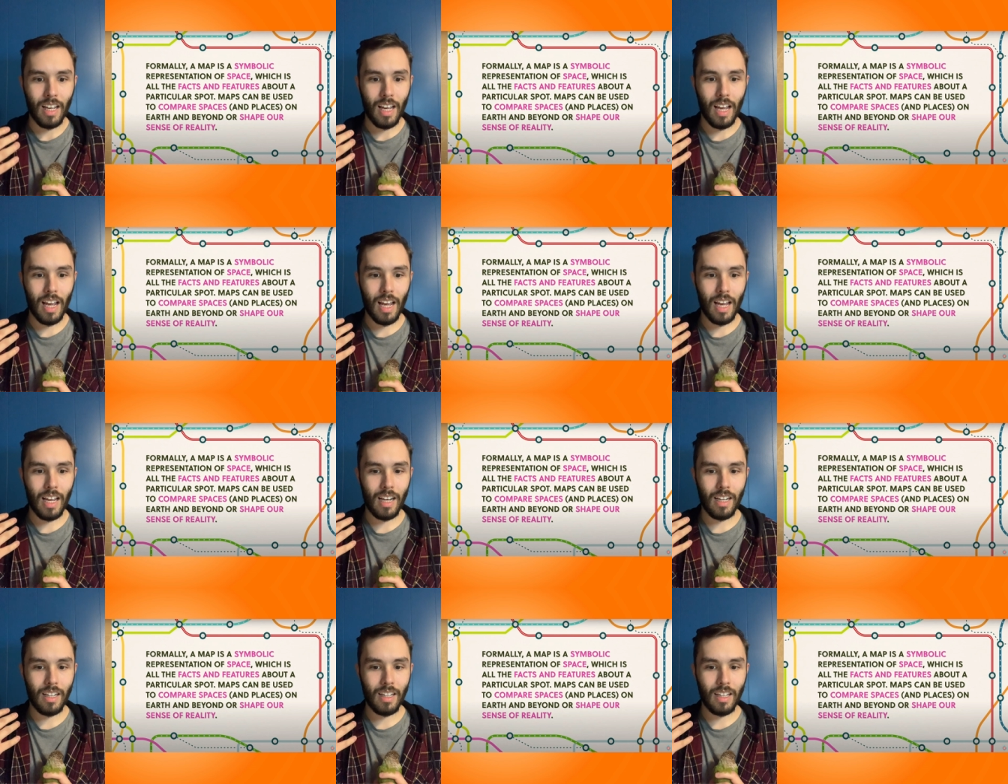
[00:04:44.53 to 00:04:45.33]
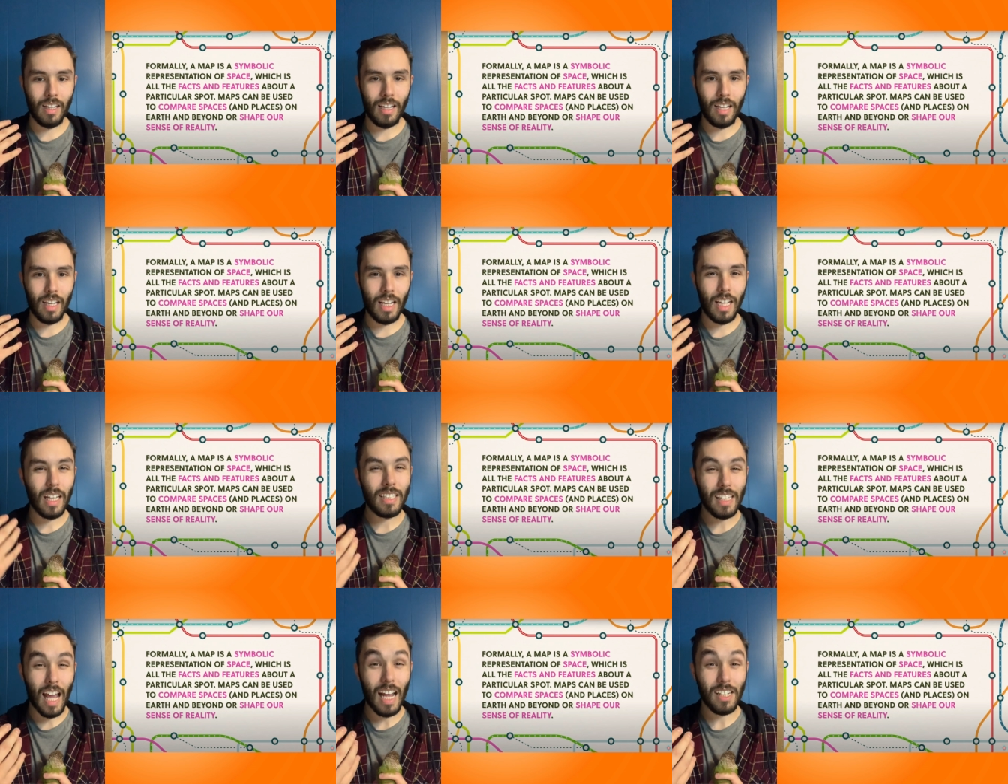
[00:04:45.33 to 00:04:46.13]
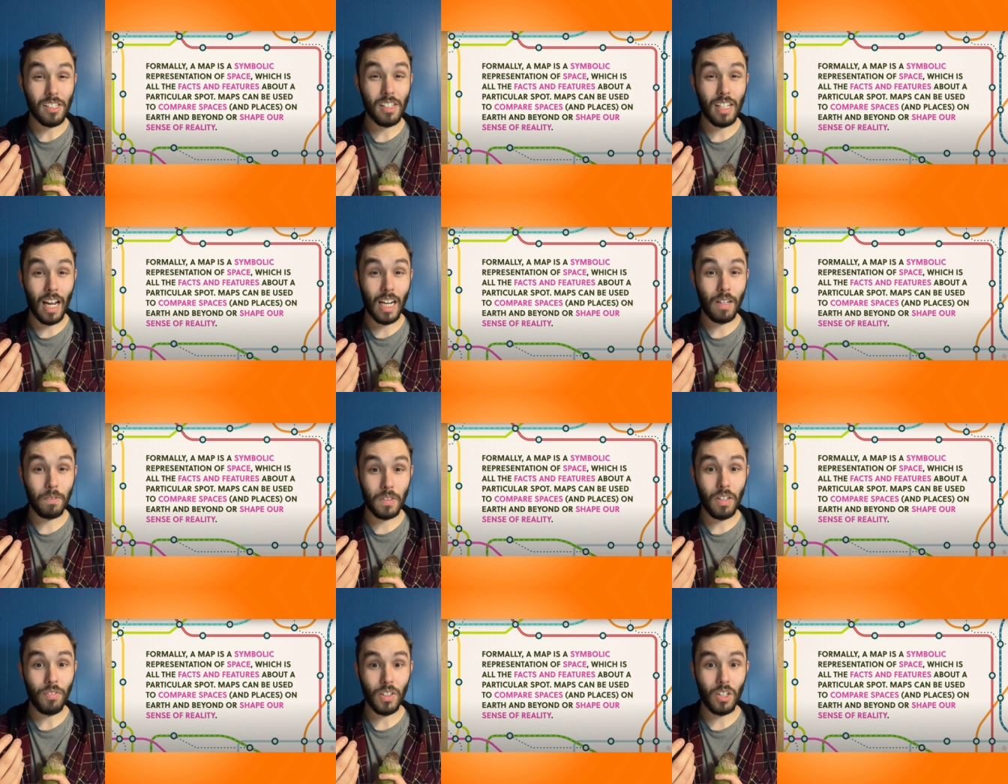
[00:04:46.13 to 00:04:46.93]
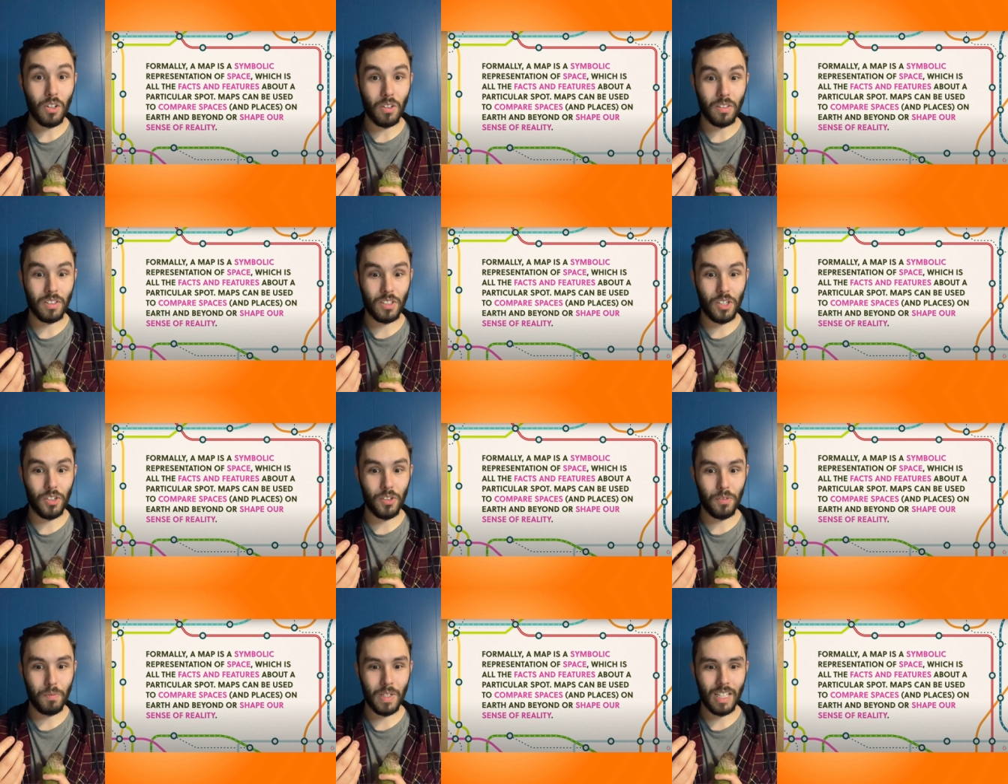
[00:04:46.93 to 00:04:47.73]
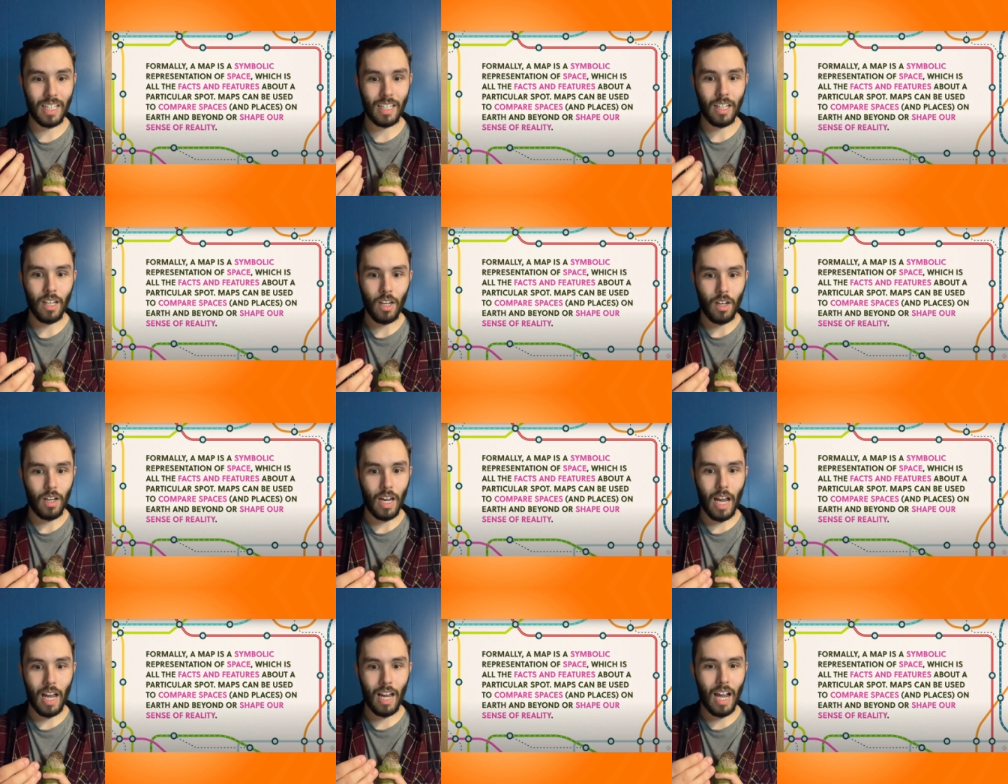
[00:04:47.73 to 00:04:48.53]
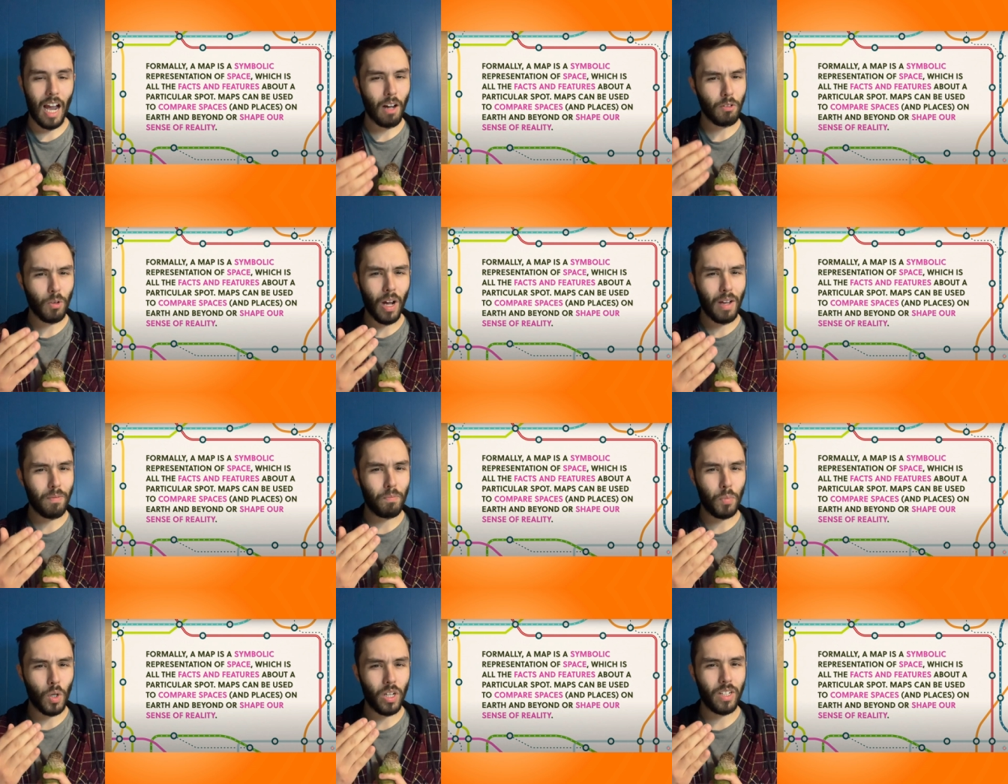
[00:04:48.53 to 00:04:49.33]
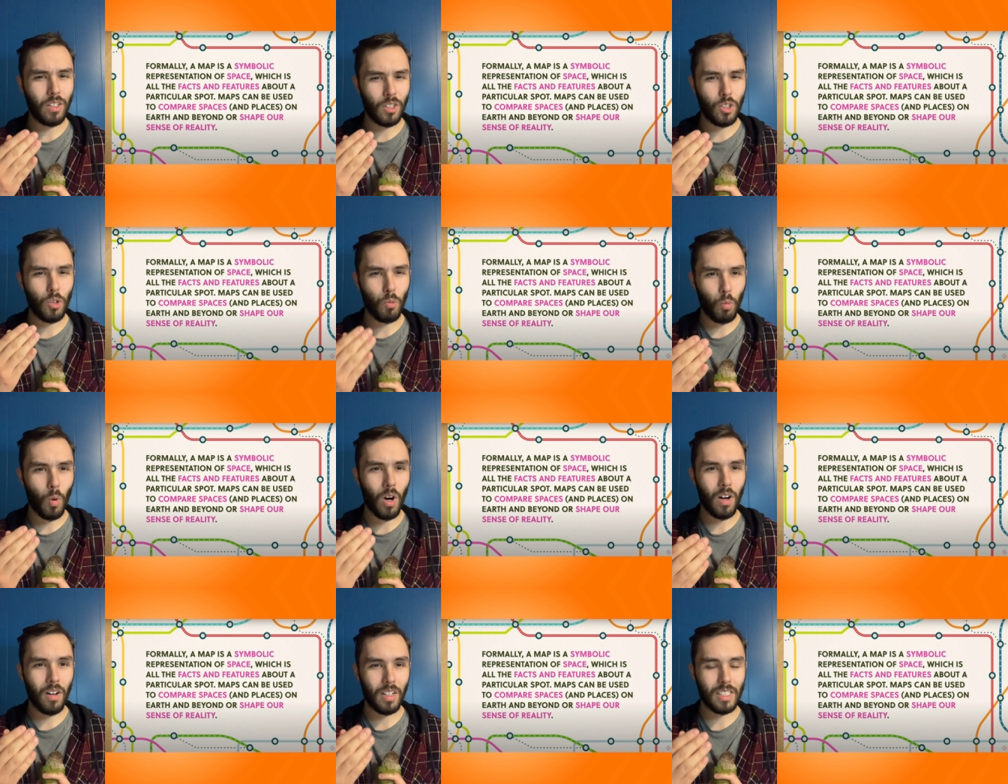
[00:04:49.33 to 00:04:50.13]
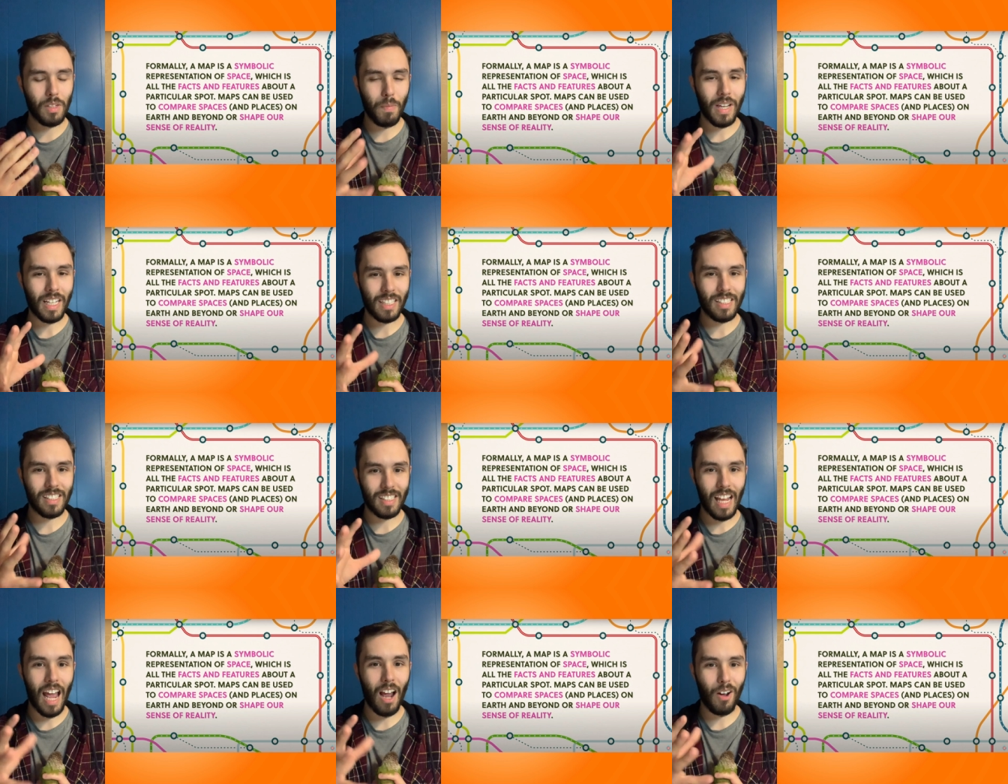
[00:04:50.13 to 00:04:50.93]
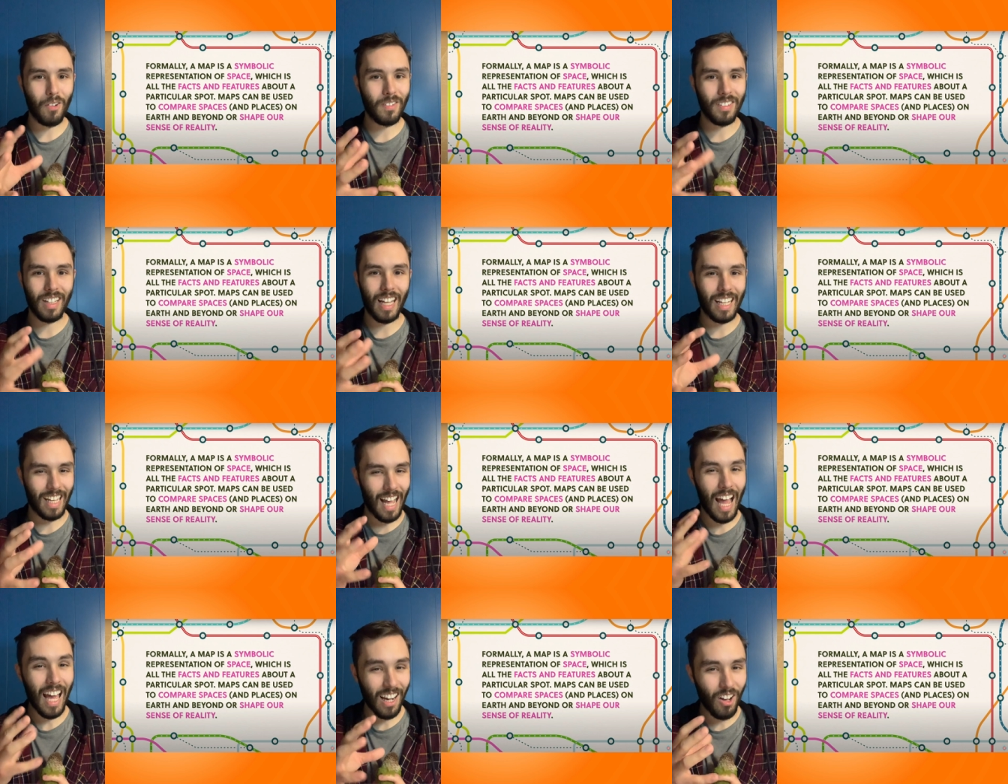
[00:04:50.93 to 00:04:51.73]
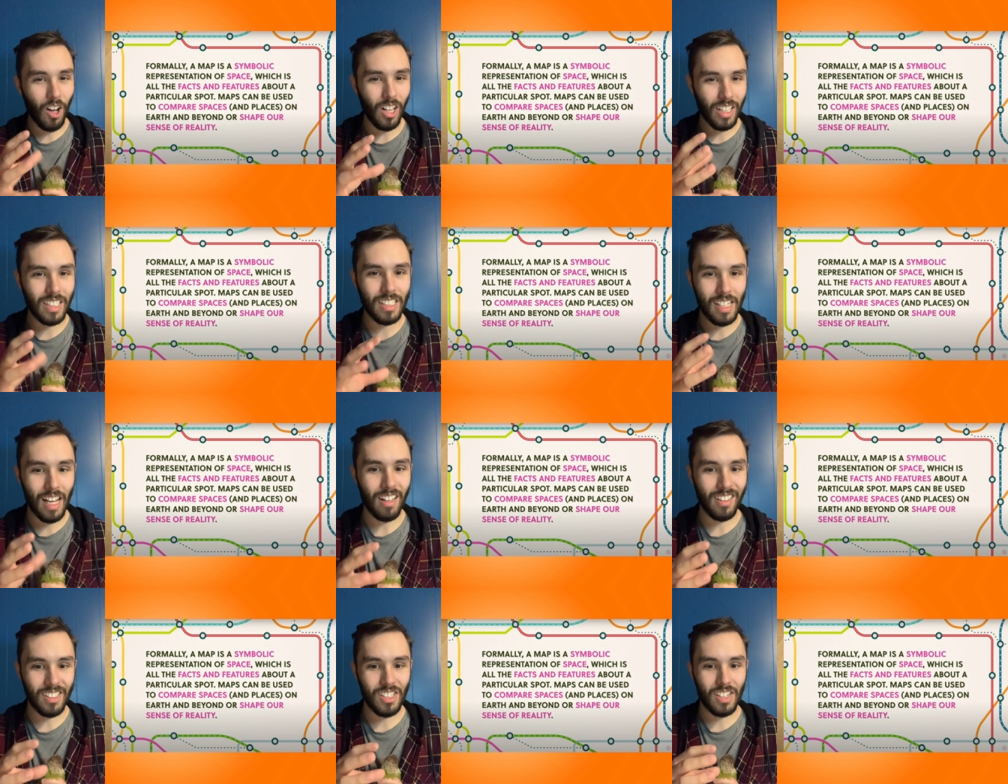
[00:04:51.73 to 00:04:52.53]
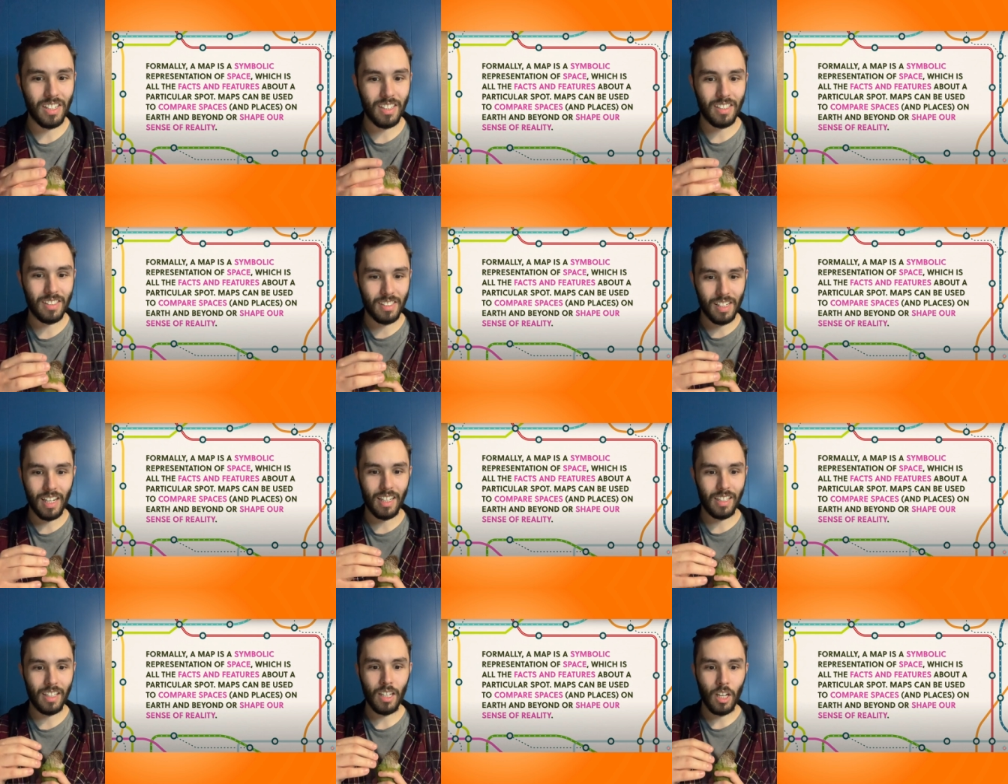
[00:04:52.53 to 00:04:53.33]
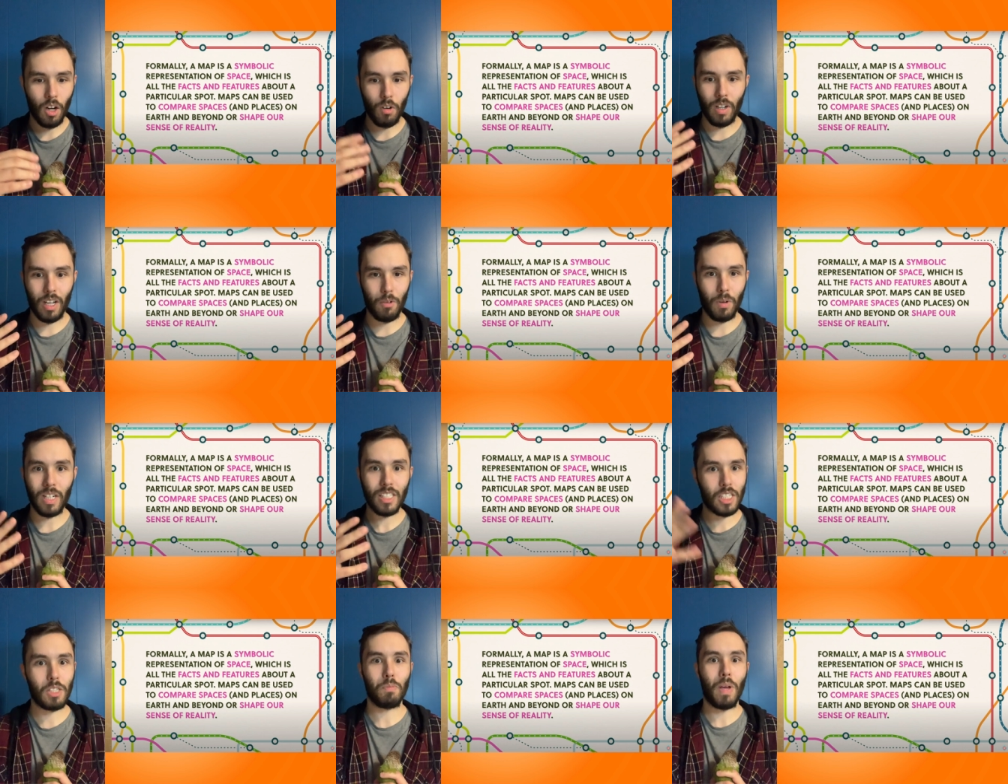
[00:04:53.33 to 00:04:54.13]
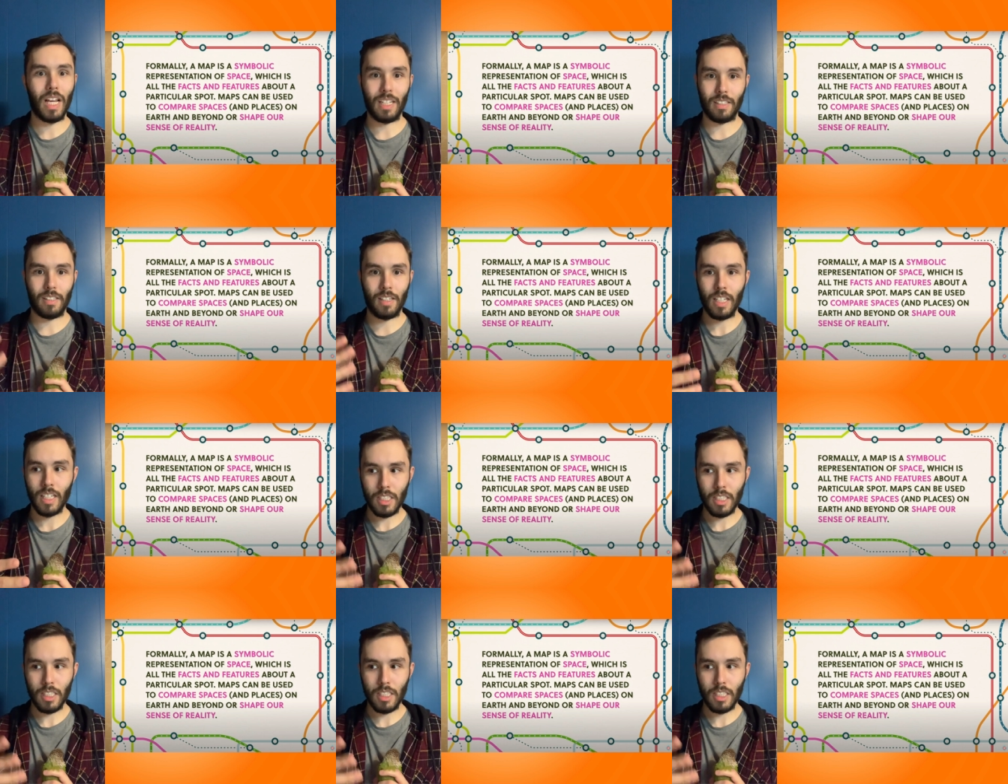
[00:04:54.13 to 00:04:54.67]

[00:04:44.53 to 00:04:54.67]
and it's actually kind of difficult to be like, uh, how do I put into words and make it sound like at all intelligent and say, okay, what is space?